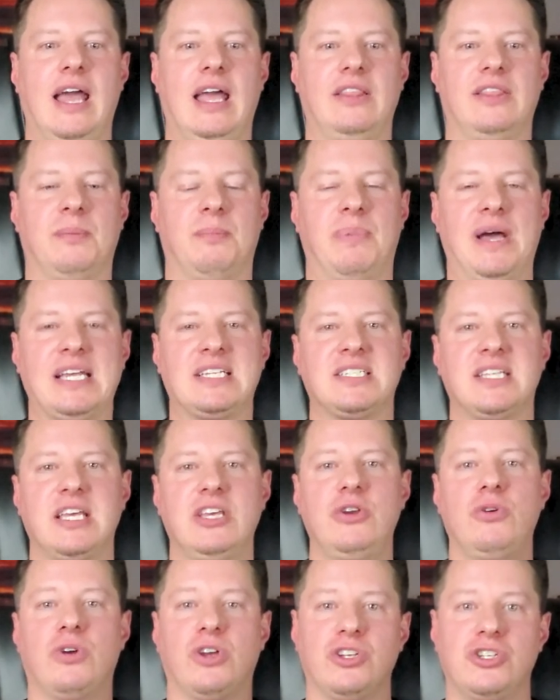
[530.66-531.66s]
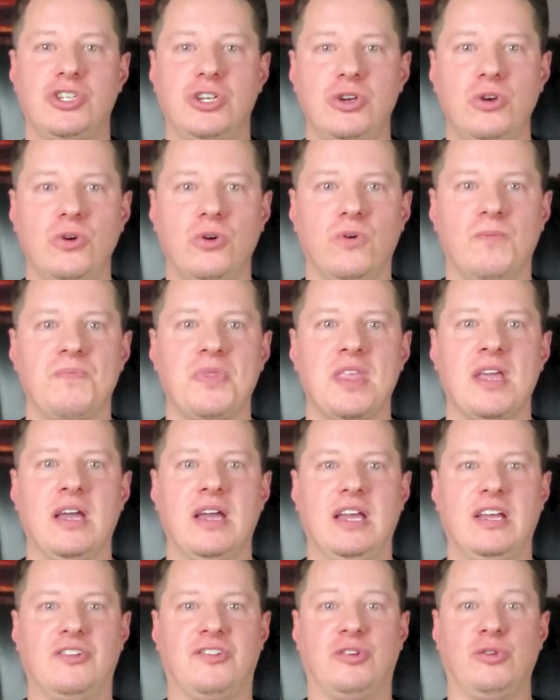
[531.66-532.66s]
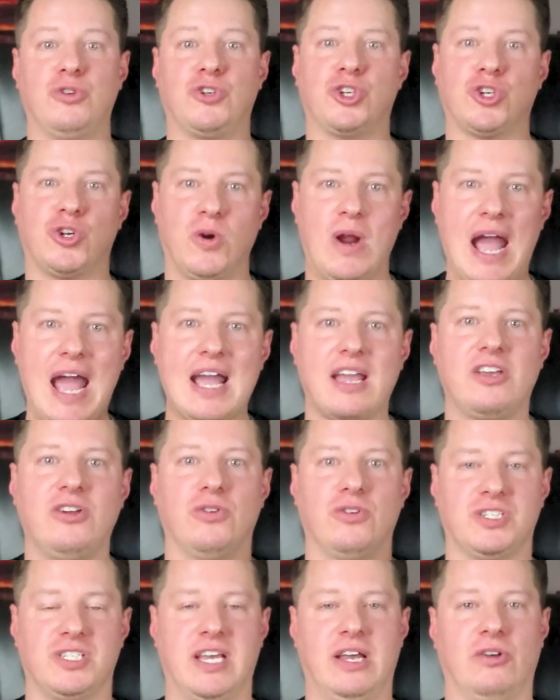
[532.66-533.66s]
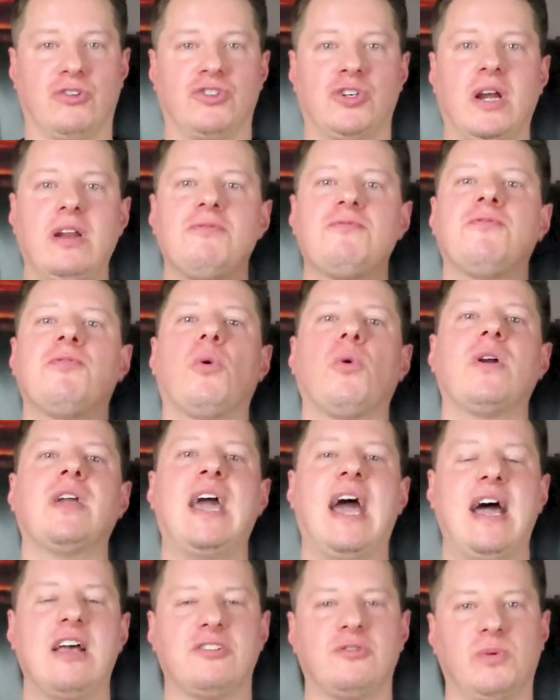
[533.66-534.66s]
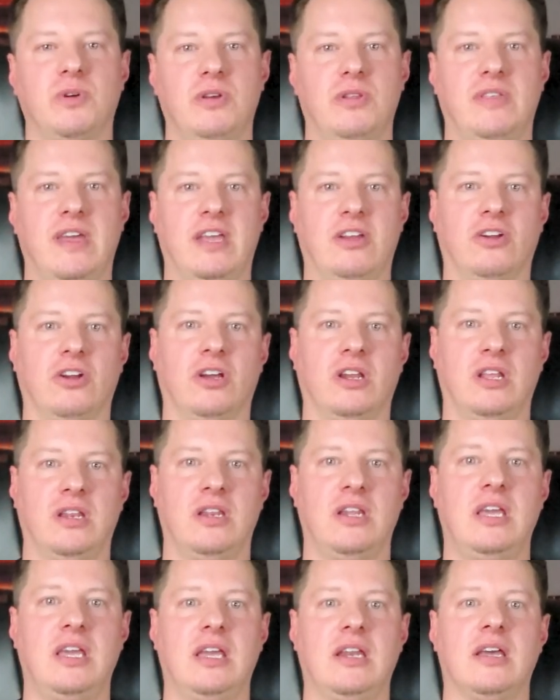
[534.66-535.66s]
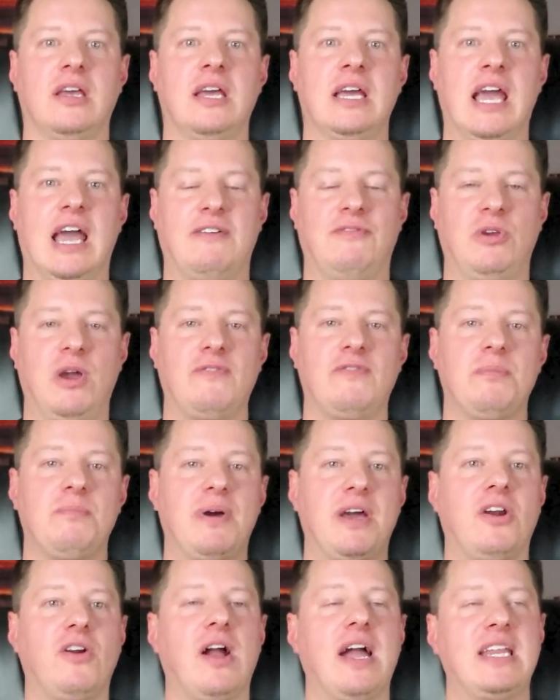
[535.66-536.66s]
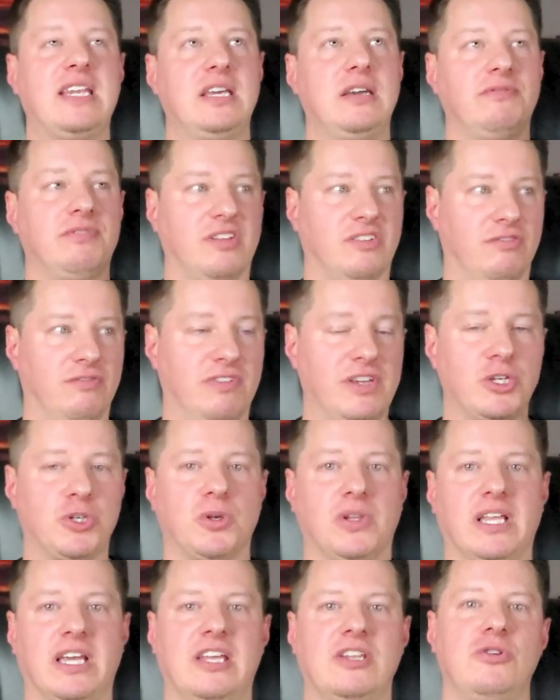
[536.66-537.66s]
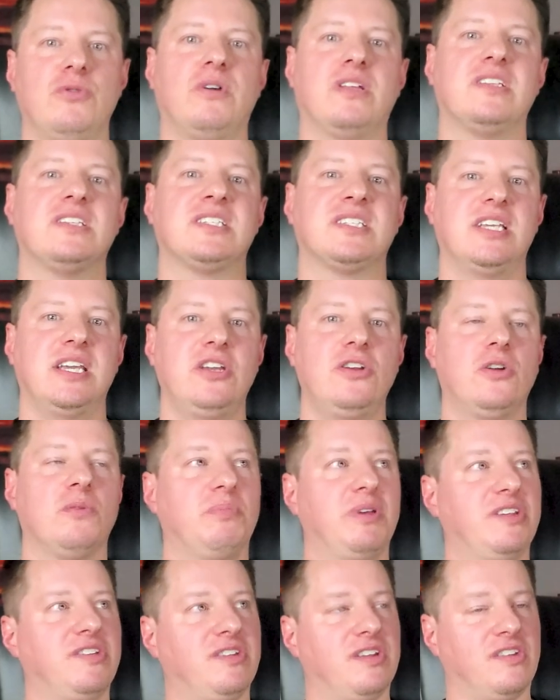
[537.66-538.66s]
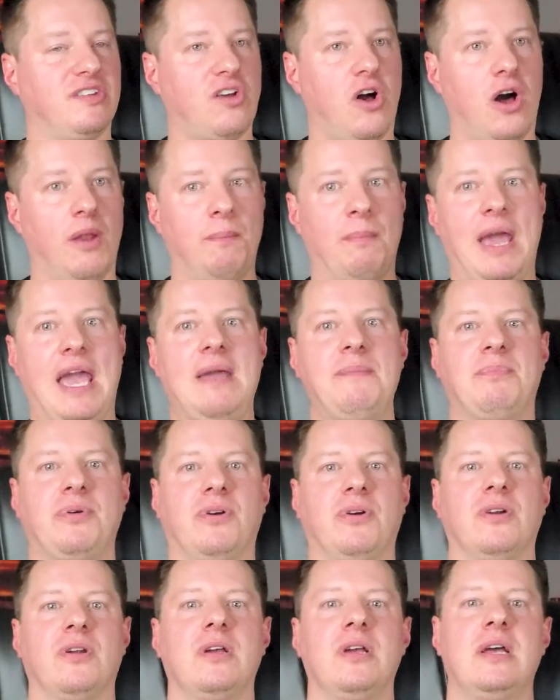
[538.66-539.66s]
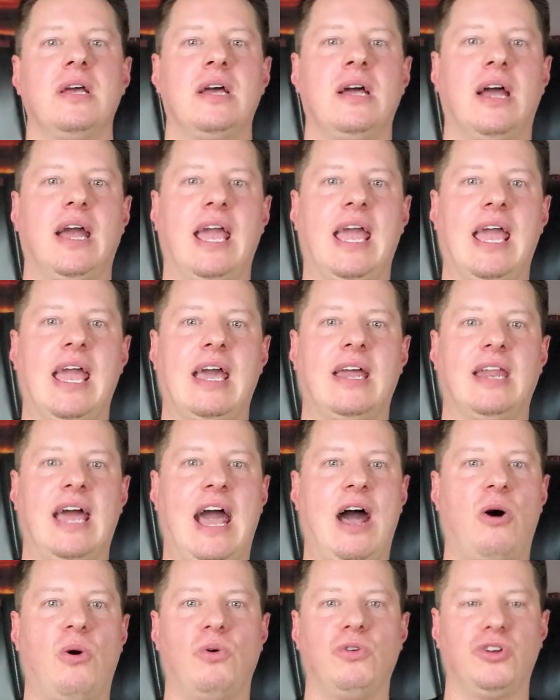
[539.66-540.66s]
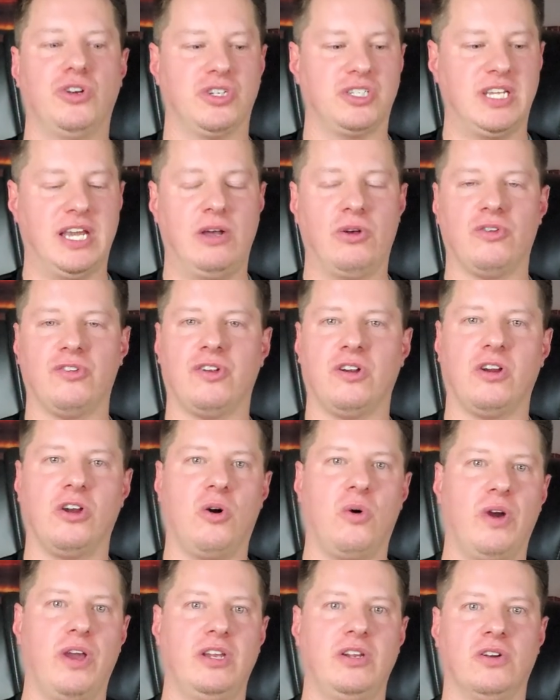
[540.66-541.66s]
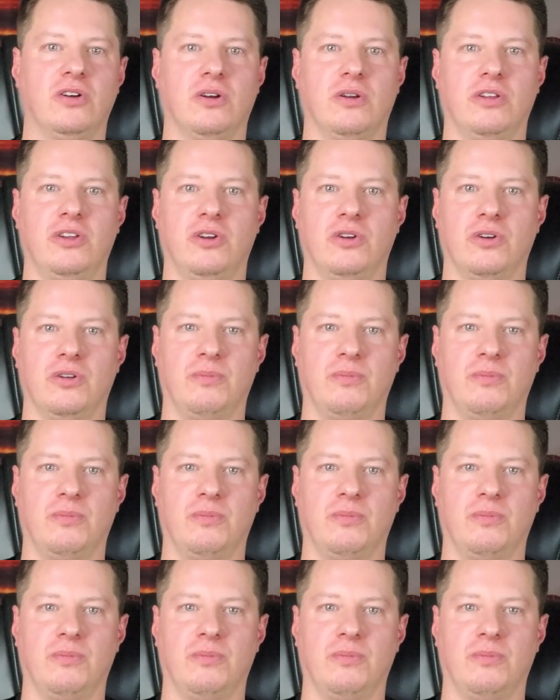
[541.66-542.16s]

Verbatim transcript: the best thing you can do is to track your sales. Try to forecast what you think you're going to need. If you have a better idea of this visually and you can see your business on paper and how your sales are going, your, your